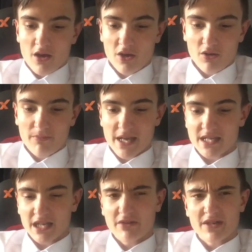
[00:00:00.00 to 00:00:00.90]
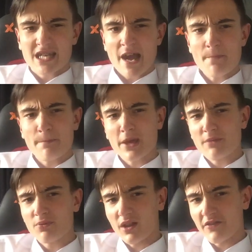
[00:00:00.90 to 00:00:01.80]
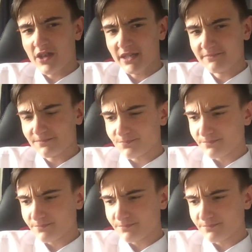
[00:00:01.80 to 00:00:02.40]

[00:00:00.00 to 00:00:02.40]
who basically there were 10 people, I think,